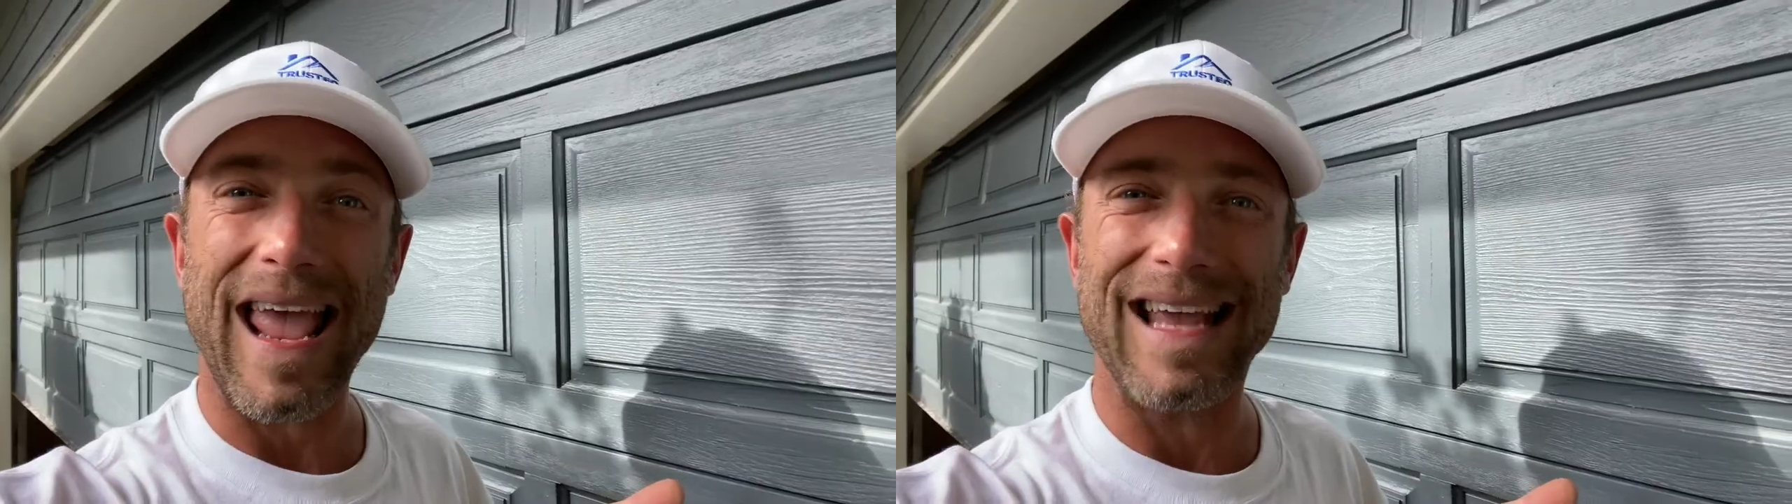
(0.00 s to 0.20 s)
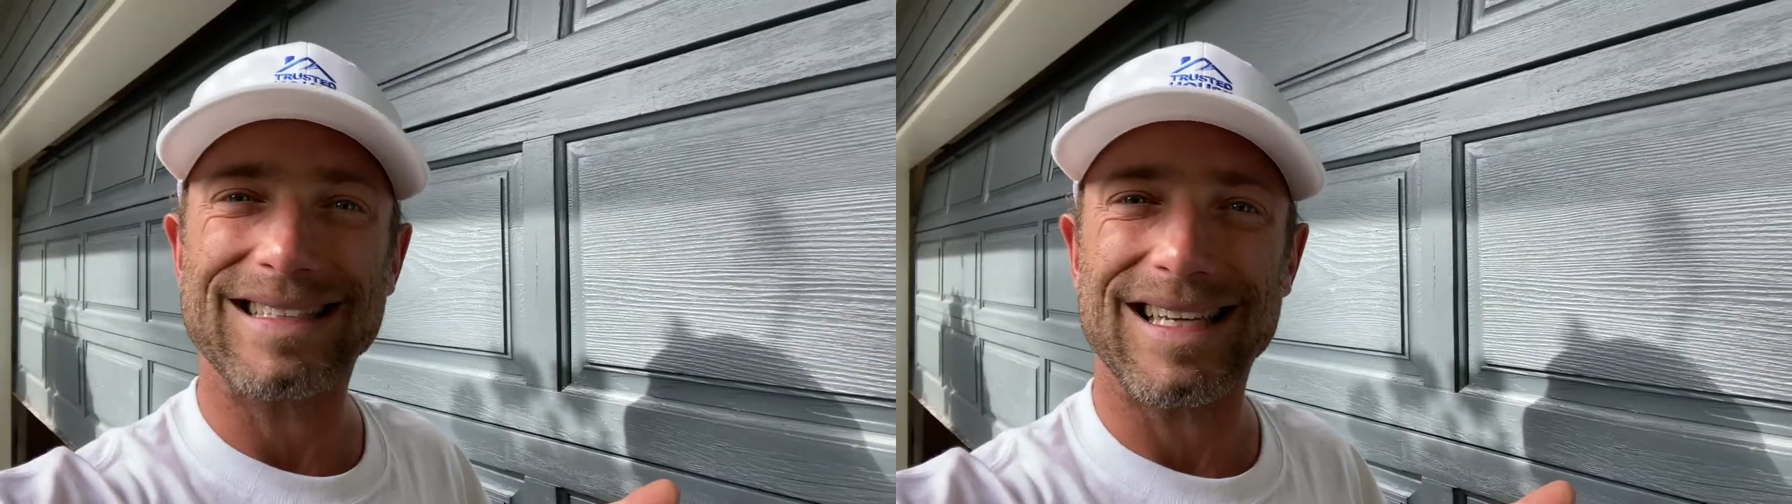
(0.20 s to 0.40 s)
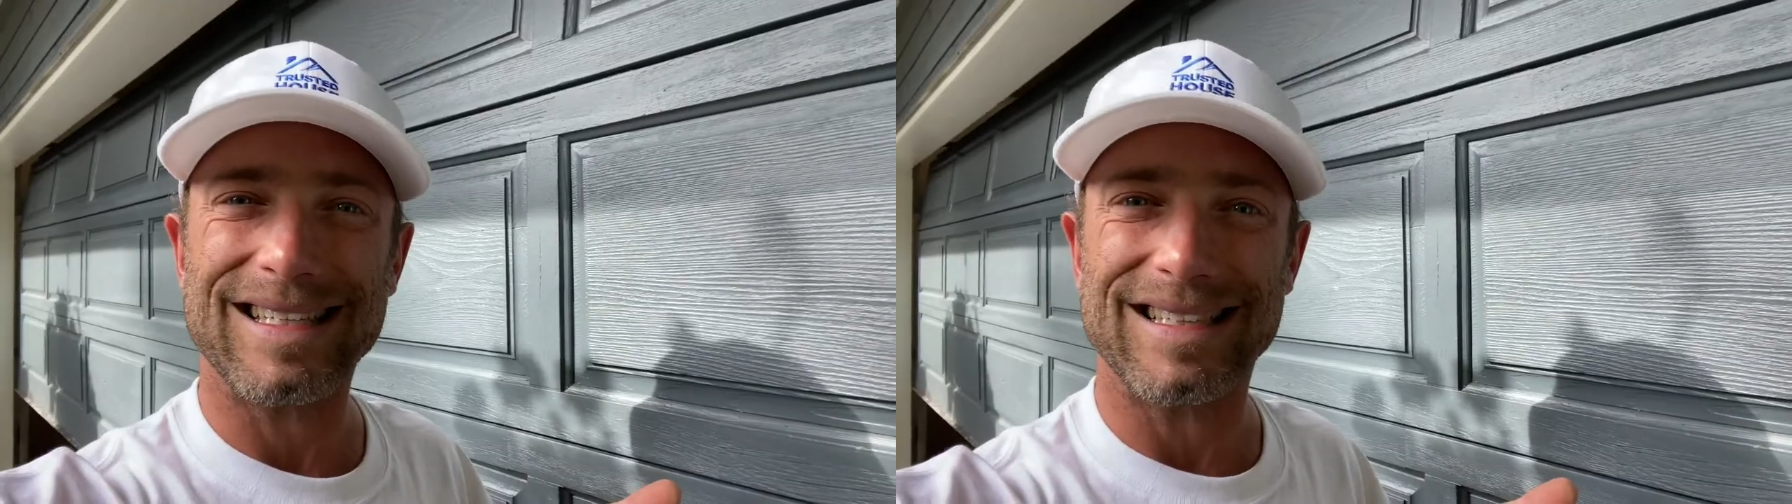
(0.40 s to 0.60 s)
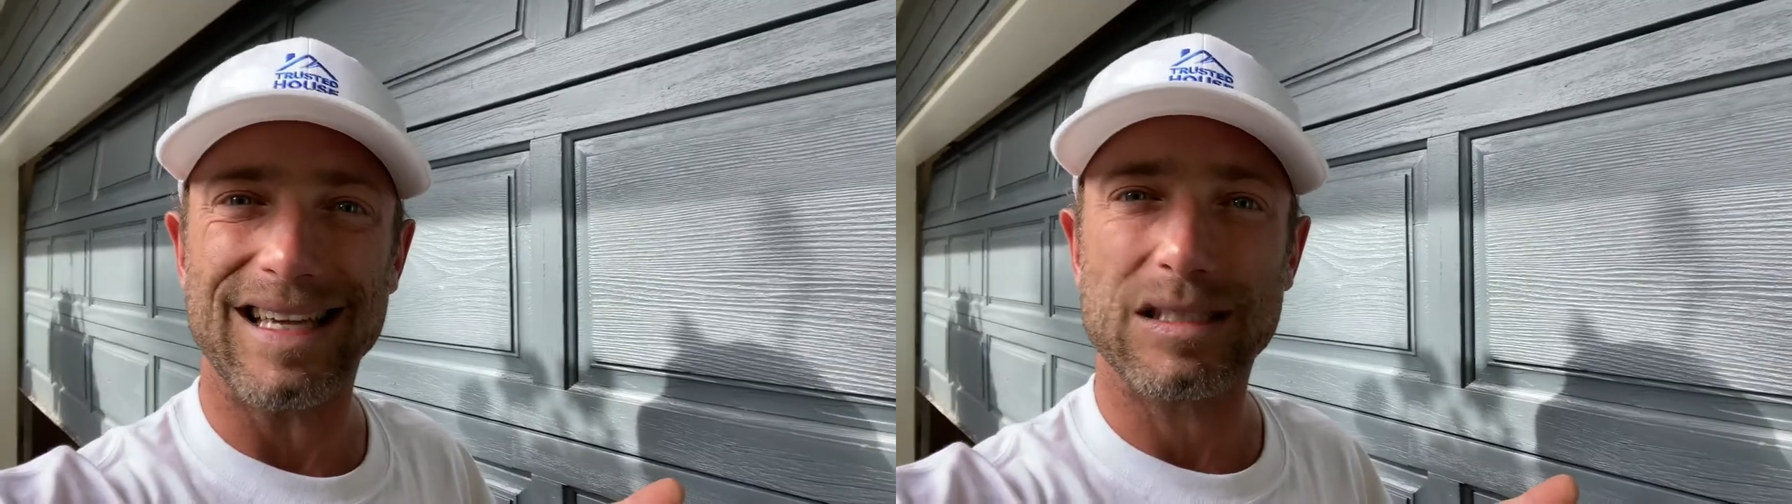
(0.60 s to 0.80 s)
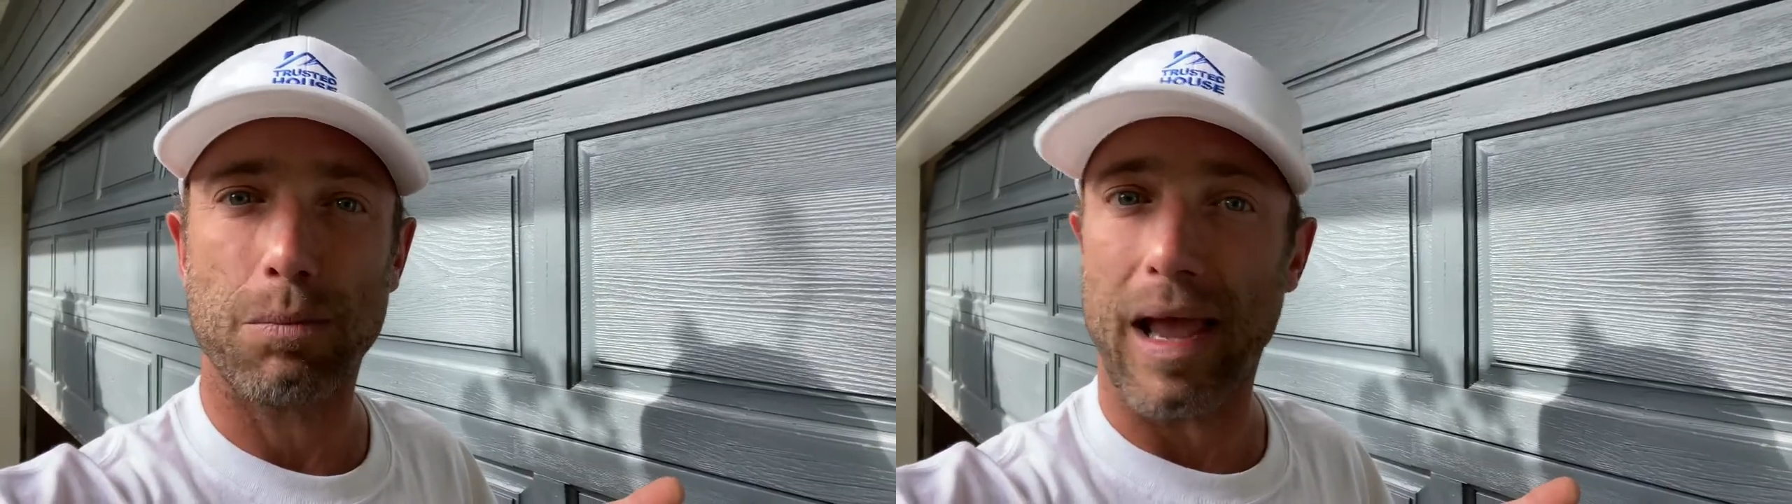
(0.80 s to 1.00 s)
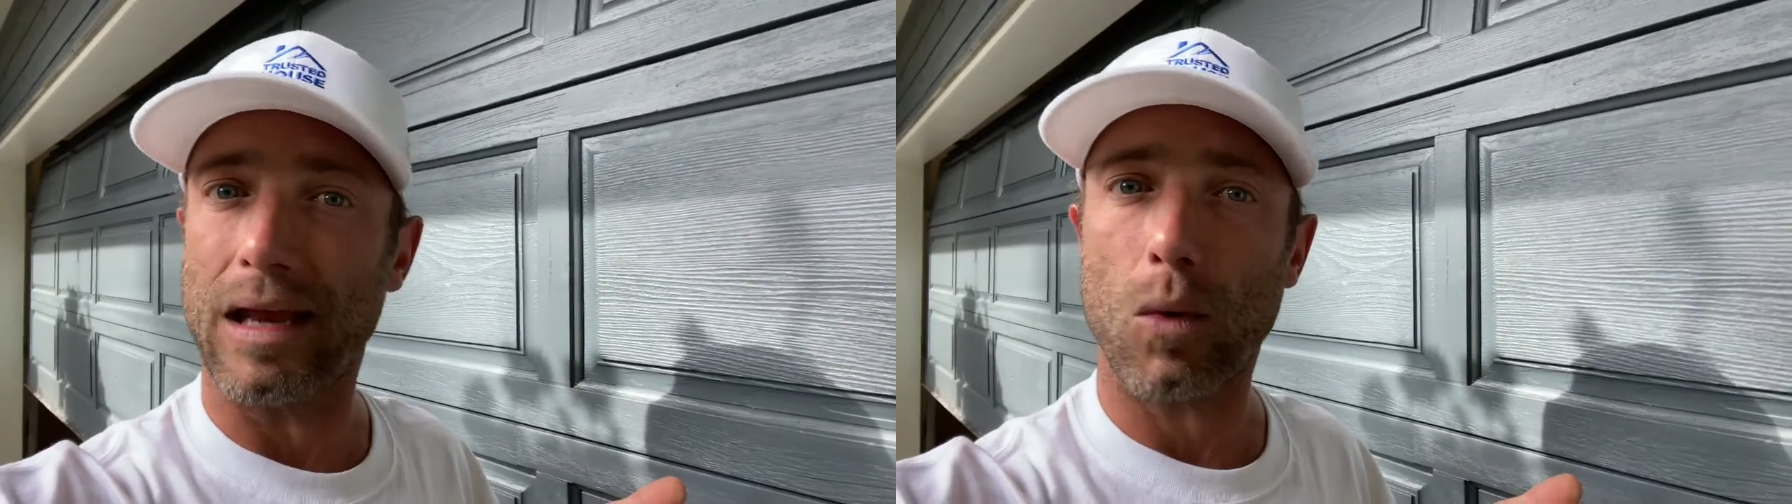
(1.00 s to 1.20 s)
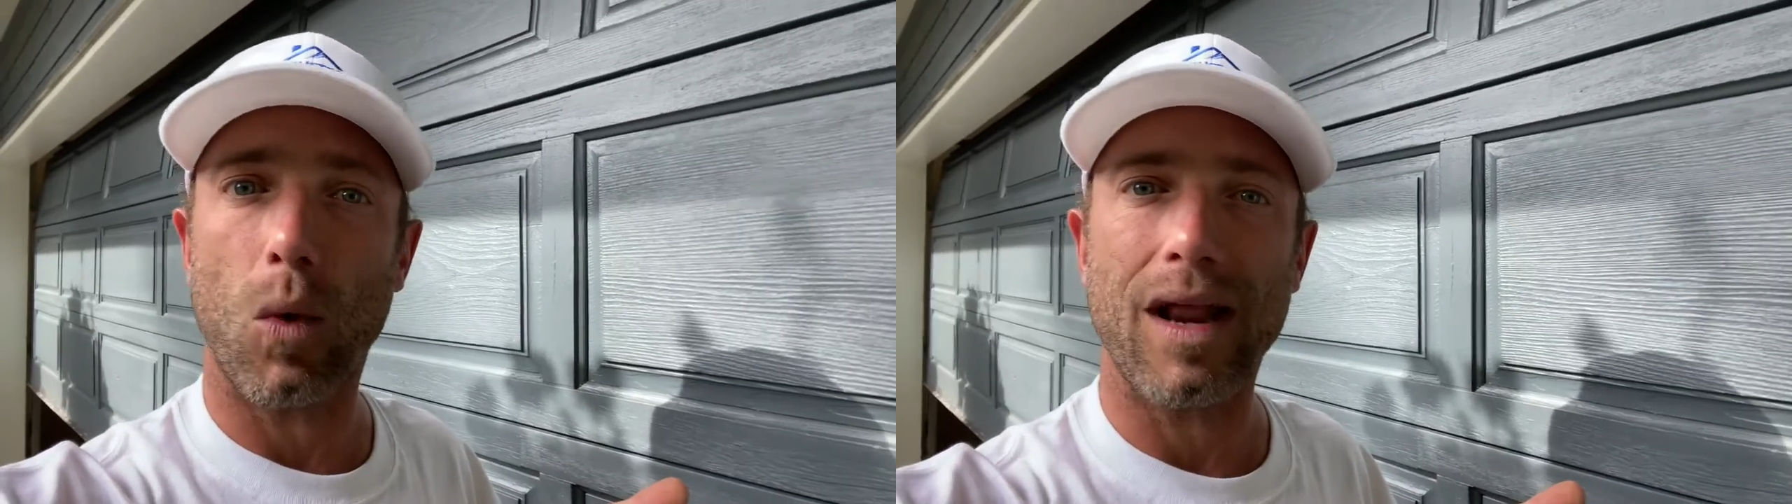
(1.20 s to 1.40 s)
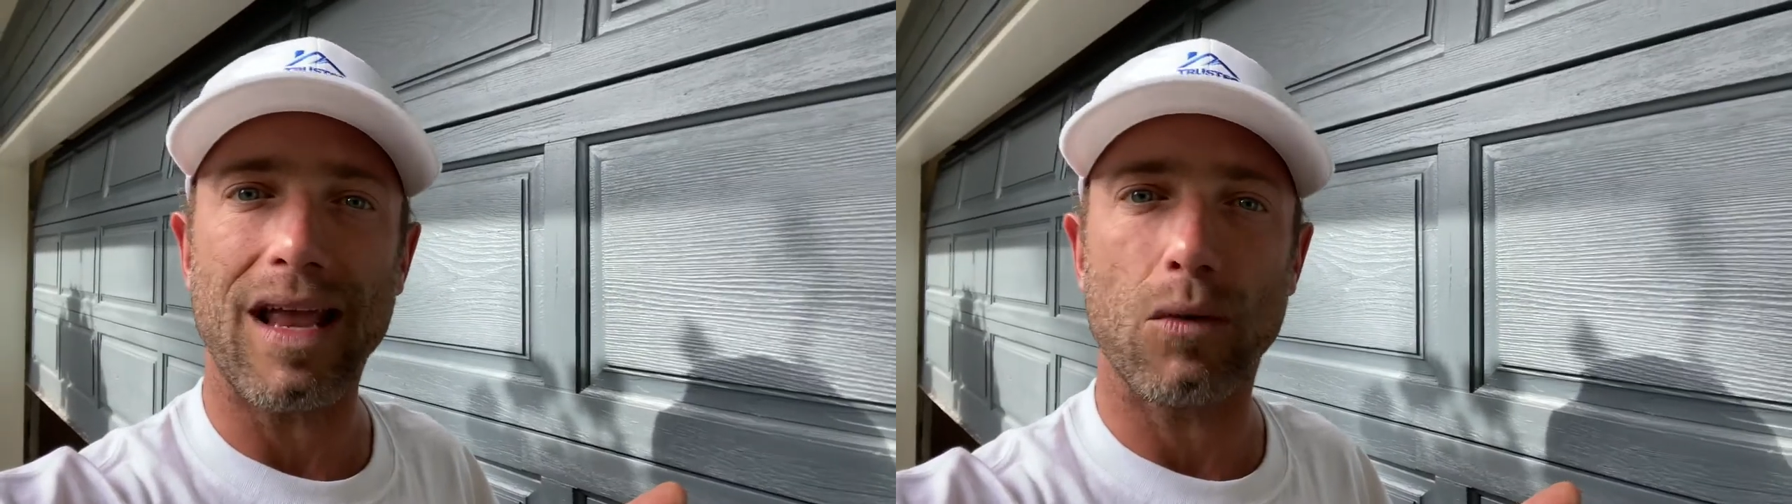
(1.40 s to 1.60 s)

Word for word: eight six six paint one eight,